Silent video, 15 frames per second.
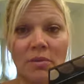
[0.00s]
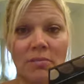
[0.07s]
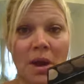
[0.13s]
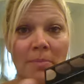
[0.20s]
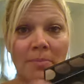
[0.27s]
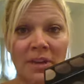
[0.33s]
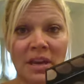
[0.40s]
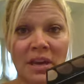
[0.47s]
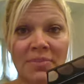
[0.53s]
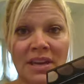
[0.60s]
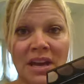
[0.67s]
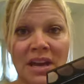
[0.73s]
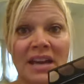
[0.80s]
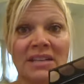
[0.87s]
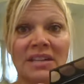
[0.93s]
pumping up the
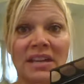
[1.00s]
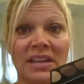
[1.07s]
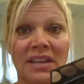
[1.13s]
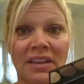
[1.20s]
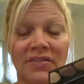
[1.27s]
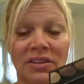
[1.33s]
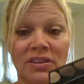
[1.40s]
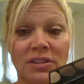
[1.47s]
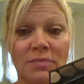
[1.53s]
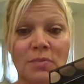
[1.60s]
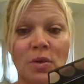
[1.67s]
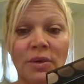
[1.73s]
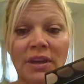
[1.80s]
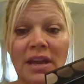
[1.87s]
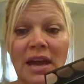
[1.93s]
eyes, giving the
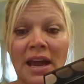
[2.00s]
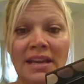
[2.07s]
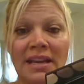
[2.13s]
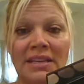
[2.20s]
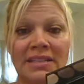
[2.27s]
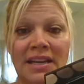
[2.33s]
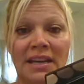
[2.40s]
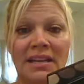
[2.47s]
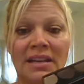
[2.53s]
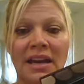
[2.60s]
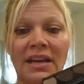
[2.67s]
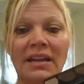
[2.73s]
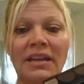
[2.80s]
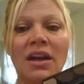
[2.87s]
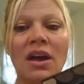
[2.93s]
smoky eye day to
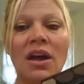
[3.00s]
night.